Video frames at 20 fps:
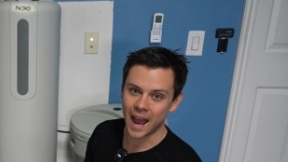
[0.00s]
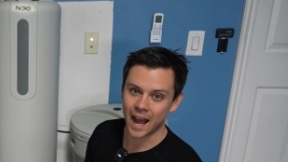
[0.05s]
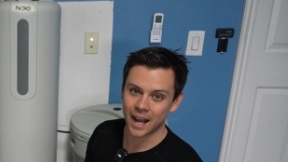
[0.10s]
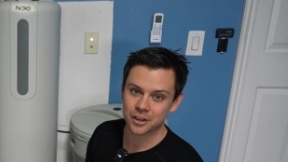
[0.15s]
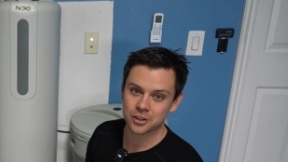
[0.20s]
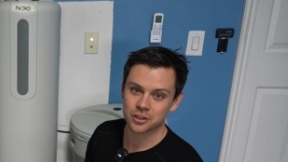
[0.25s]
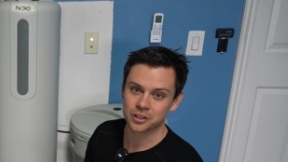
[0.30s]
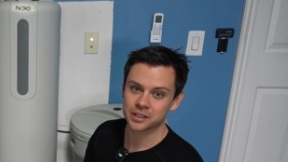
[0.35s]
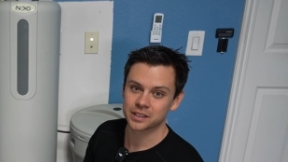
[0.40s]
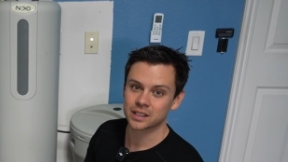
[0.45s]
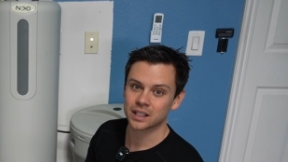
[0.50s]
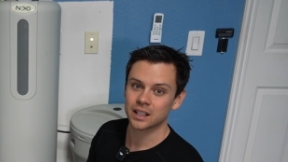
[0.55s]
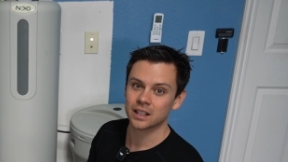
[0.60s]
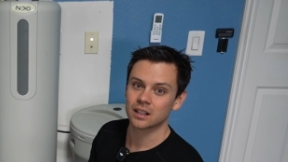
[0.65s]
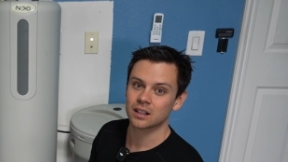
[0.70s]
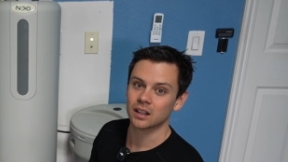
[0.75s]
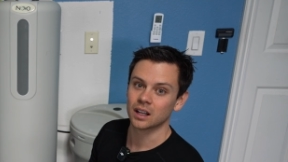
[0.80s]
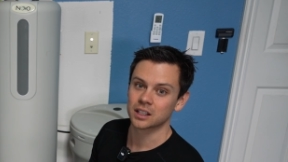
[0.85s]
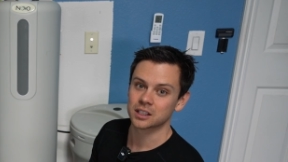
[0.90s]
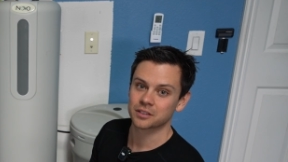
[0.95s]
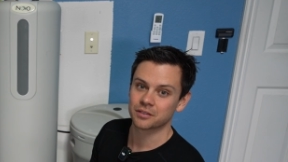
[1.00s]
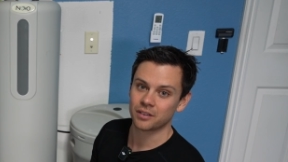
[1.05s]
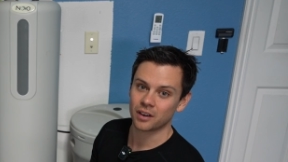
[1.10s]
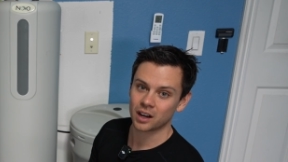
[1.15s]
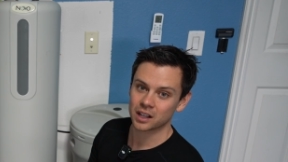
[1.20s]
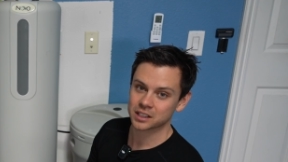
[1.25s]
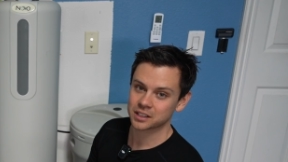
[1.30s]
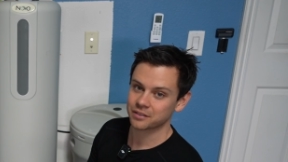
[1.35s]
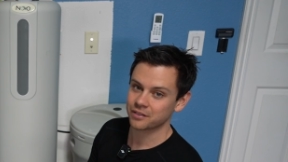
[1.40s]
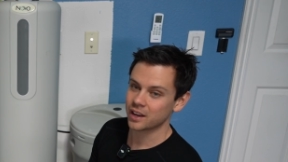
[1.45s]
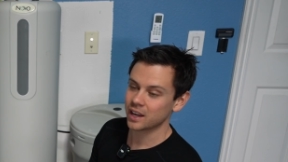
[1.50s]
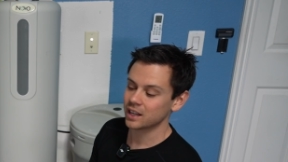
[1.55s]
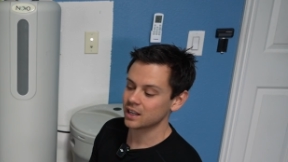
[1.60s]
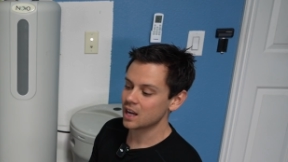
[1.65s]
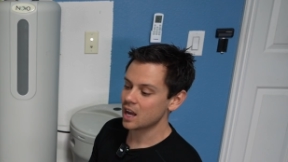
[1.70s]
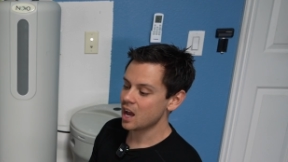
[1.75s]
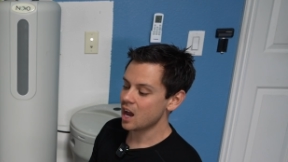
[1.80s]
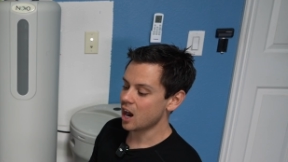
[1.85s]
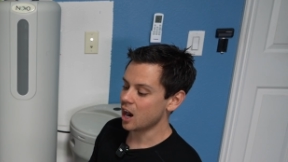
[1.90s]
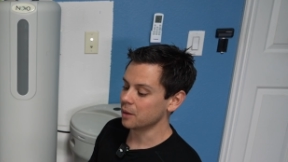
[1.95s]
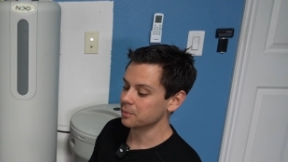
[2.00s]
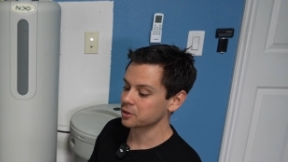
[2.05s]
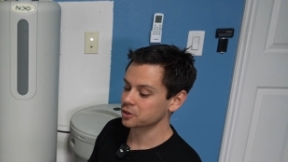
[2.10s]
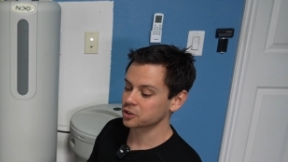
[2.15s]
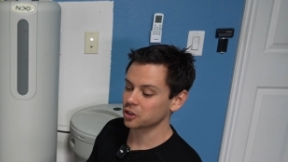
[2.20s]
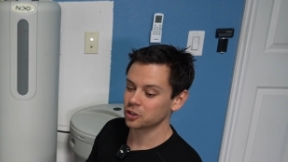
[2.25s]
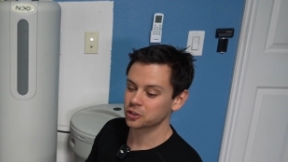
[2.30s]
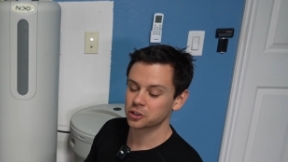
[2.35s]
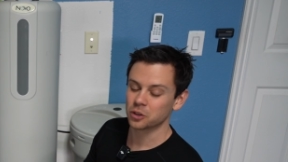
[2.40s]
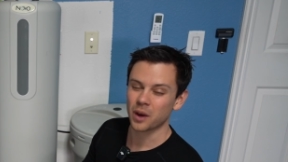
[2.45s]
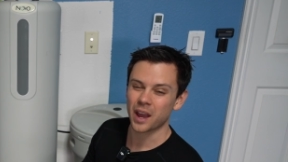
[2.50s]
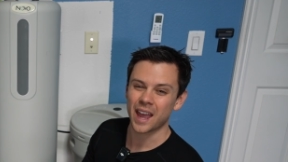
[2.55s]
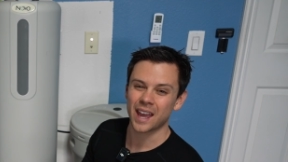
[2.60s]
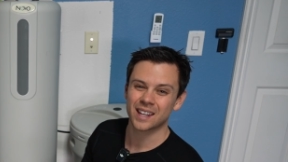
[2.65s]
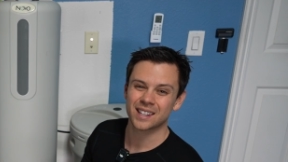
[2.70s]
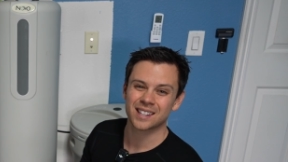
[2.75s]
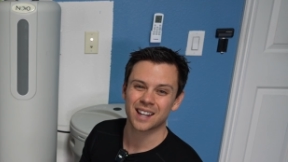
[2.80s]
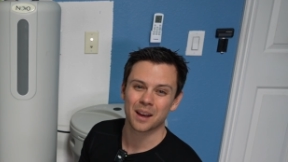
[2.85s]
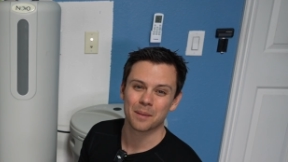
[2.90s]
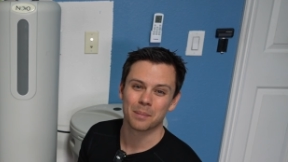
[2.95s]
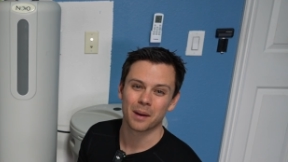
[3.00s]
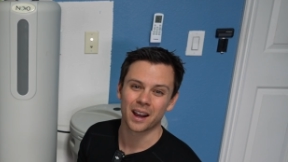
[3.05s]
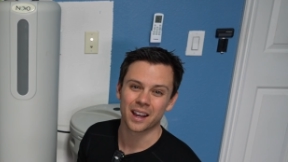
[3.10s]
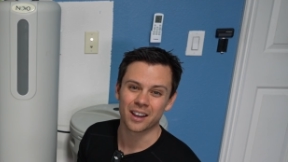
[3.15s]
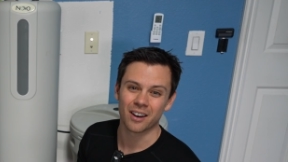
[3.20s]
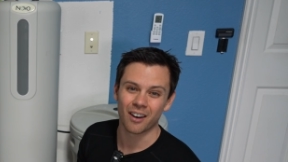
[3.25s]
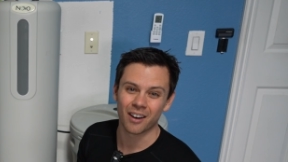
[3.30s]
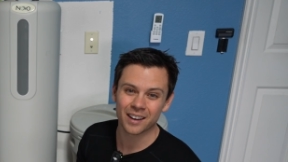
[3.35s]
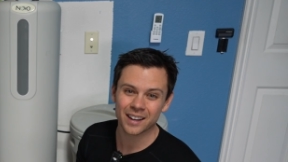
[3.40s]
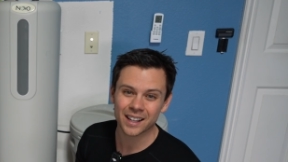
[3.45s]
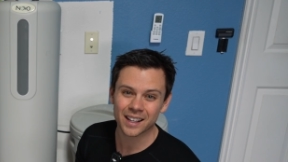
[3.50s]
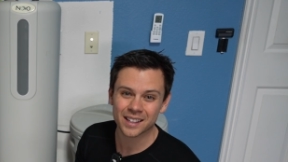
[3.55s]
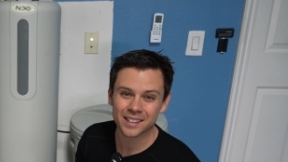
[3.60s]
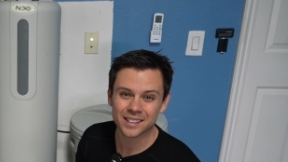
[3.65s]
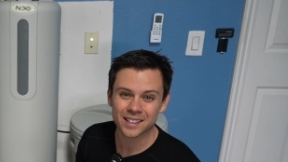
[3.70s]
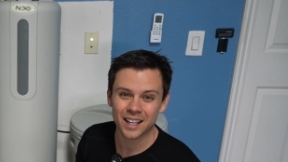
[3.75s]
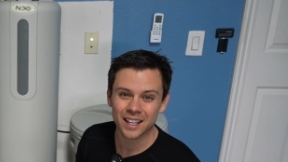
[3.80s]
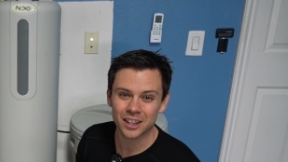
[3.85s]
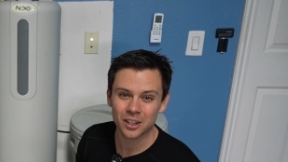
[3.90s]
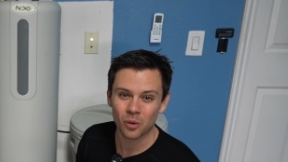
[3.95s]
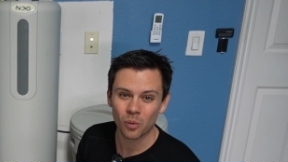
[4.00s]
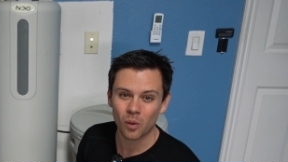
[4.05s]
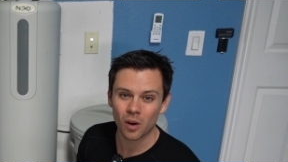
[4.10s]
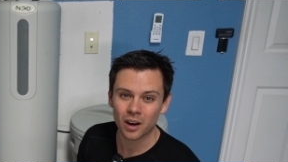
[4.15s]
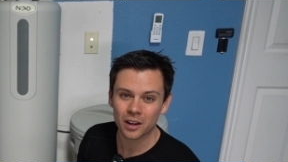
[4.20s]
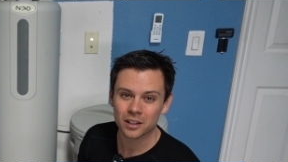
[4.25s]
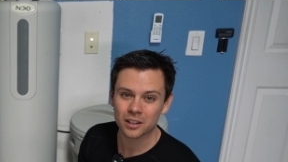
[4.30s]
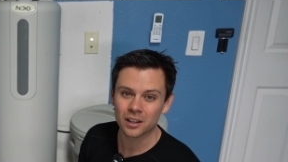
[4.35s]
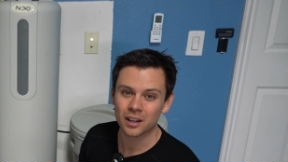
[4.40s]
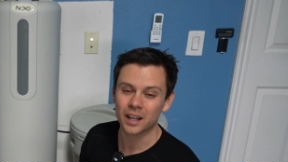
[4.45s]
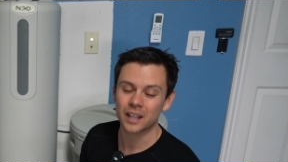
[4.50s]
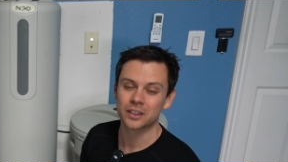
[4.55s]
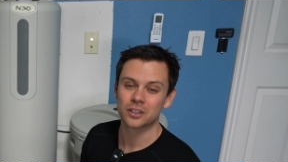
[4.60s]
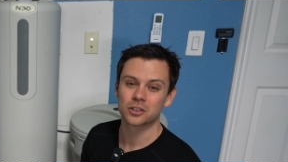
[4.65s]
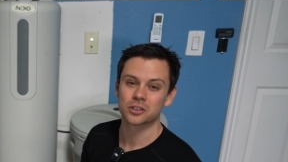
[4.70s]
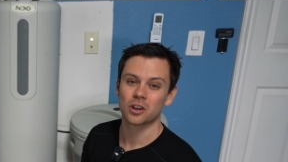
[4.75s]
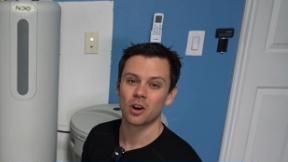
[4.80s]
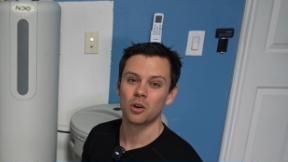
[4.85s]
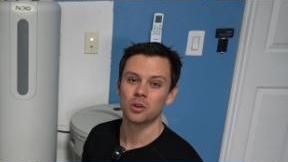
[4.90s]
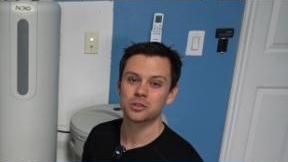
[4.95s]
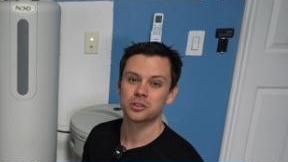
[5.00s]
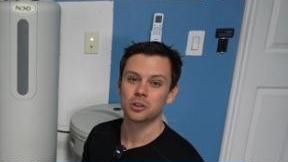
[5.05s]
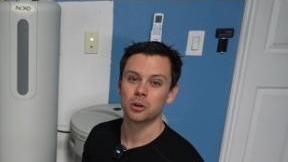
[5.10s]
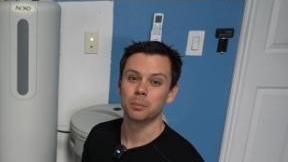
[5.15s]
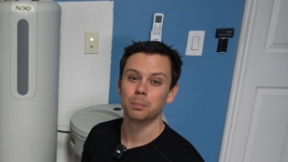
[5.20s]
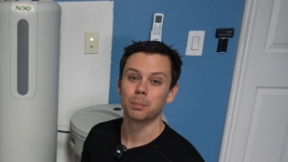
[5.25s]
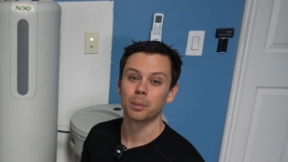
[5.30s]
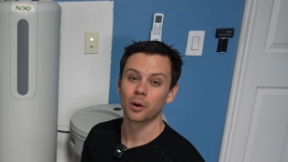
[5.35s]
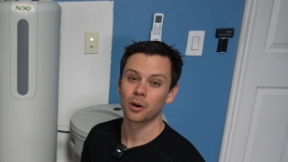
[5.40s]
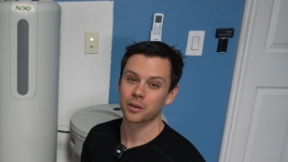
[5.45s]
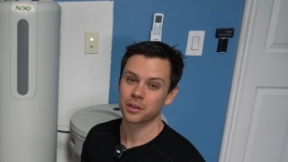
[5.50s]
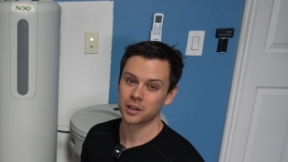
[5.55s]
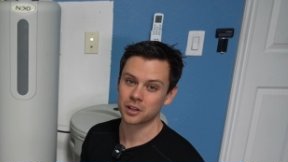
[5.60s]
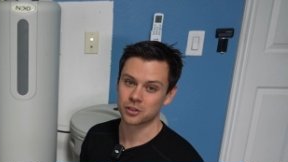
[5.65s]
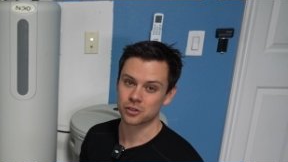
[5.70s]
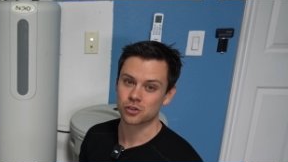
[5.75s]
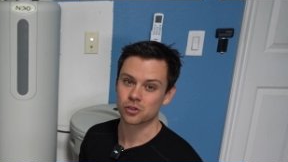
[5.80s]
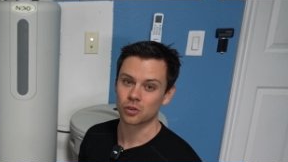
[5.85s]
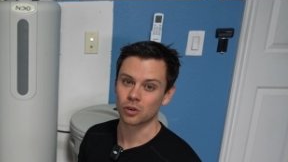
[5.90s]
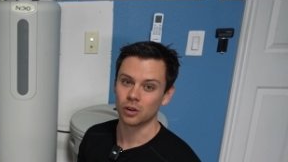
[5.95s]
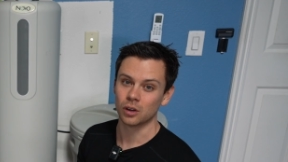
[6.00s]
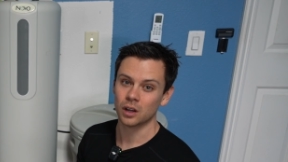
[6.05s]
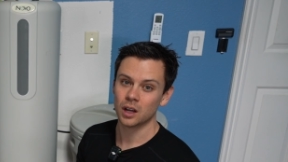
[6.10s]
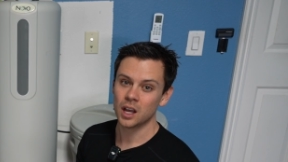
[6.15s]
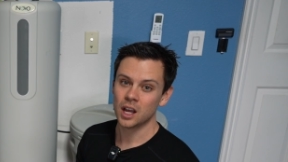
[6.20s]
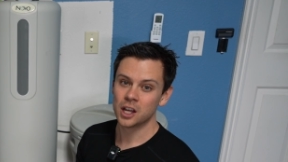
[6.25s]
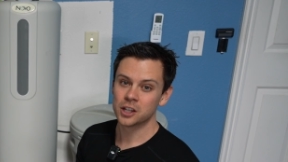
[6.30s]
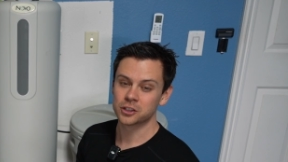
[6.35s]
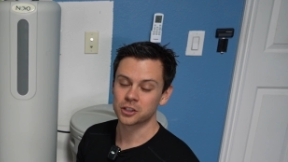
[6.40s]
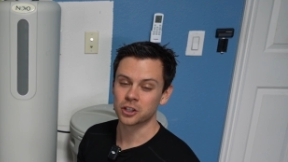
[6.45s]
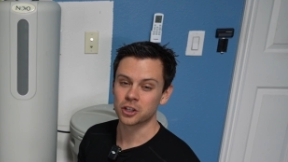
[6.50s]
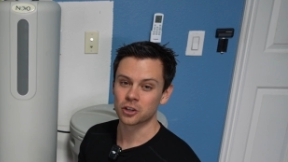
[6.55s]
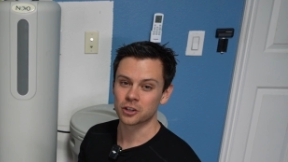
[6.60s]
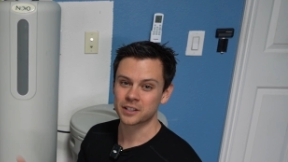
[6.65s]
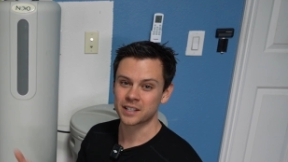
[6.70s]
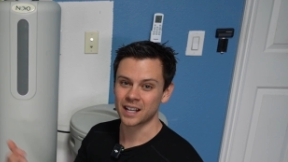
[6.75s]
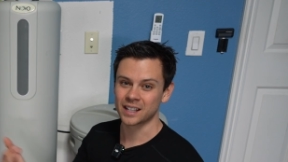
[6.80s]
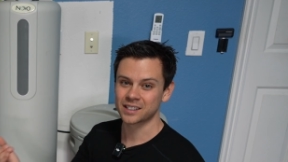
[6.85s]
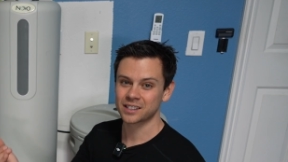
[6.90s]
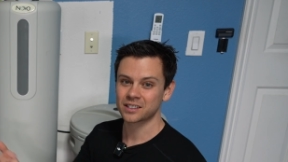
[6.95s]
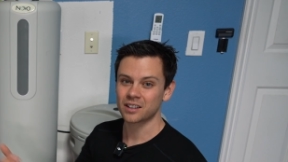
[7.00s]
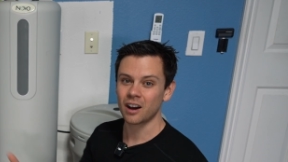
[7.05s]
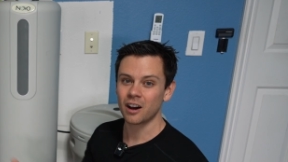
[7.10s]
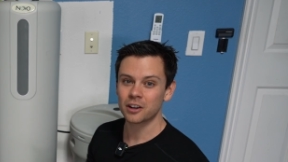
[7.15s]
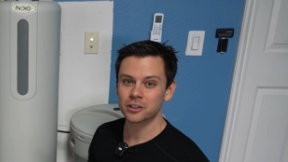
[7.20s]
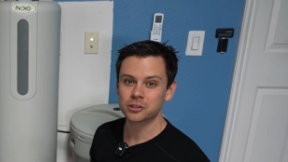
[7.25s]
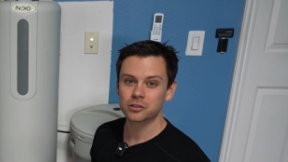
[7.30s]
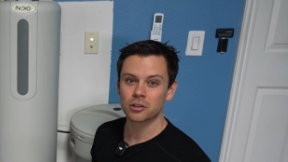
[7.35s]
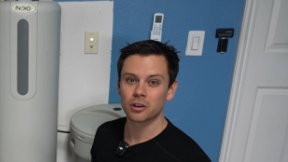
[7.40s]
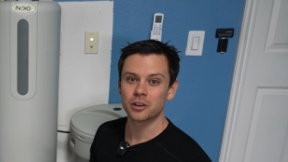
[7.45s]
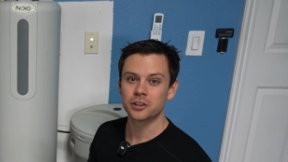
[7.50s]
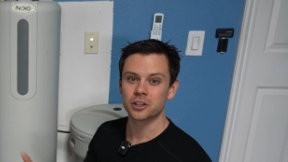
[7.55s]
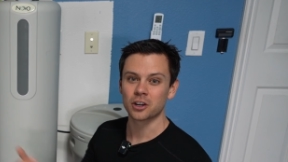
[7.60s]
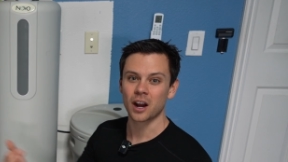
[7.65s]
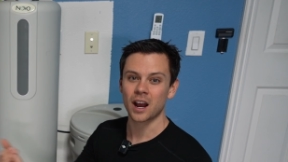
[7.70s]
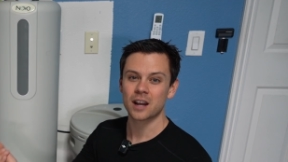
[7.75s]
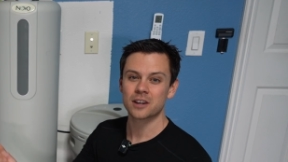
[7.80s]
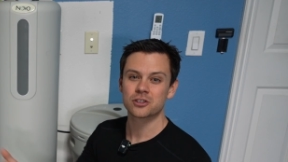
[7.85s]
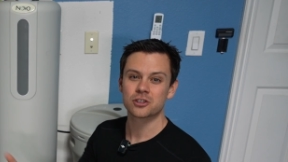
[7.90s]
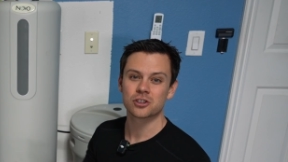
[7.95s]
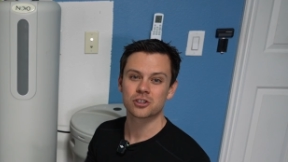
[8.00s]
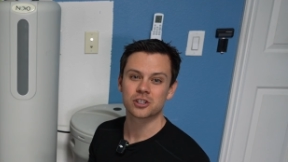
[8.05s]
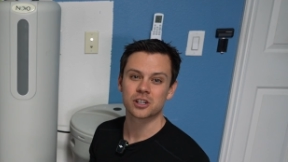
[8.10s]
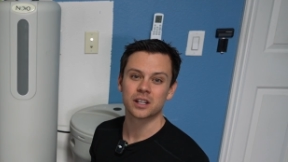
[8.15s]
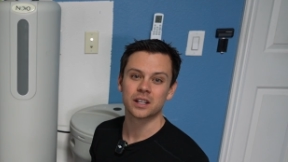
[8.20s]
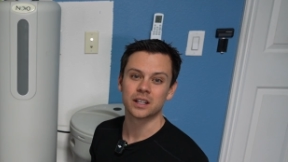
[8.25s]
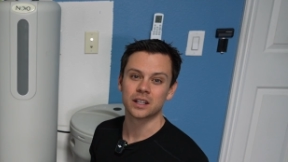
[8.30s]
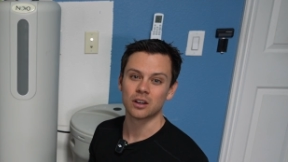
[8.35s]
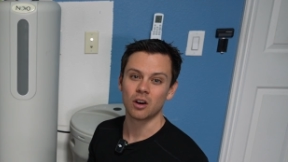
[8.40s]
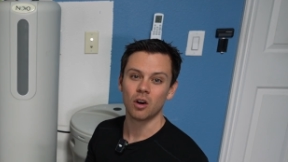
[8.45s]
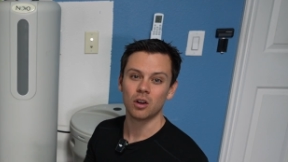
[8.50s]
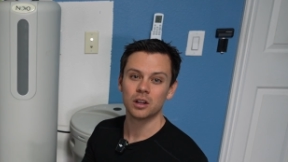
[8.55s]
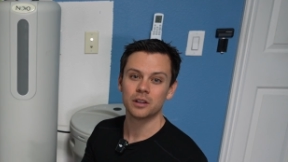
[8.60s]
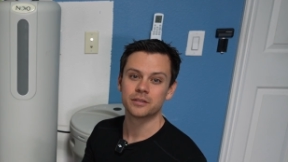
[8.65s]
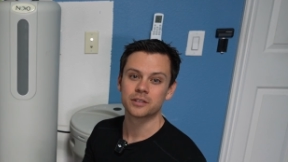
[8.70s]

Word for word: atrazine, glyphosate, um, there's also antibiotics in the water, and there's also birth control. So your testosterone, your estrogen, and all